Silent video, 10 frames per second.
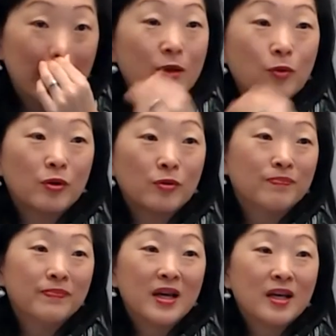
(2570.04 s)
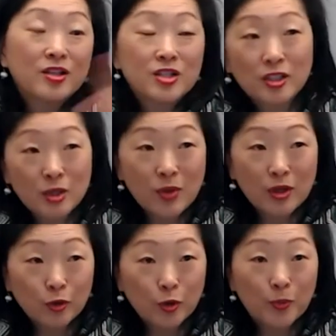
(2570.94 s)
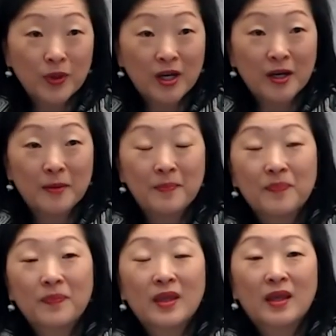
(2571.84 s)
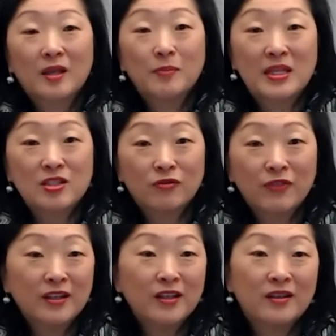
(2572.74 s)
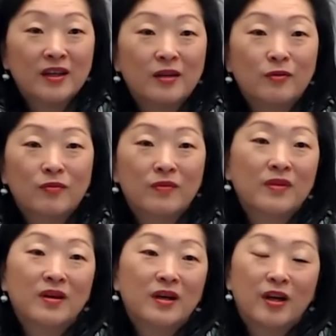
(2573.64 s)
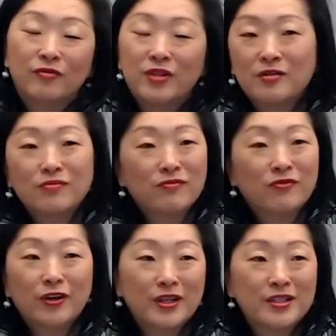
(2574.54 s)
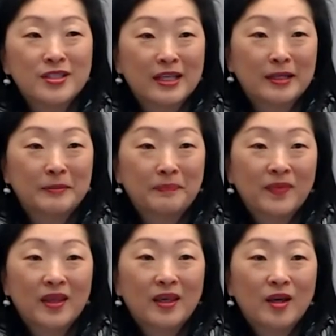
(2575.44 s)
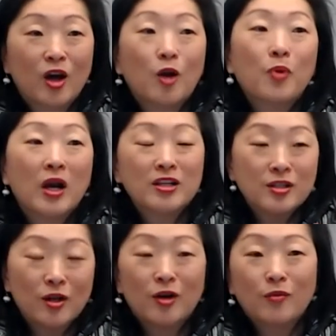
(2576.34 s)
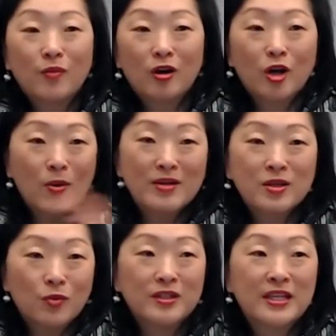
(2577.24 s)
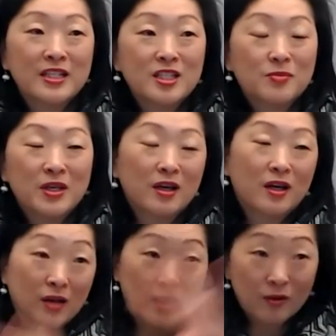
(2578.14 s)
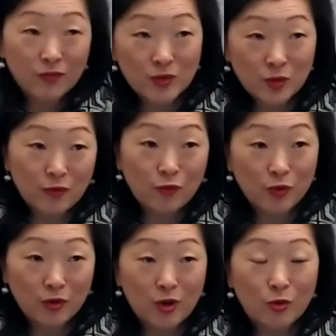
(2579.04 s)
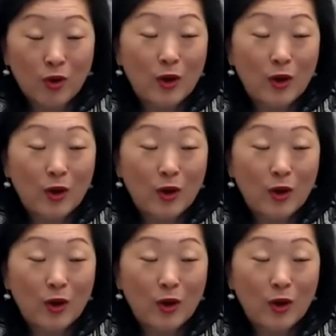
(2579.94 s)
And then we're consulting with a group um, in Pennsylvania and I've done various like our practice, our, our co-housing work tends to be a, a sort of a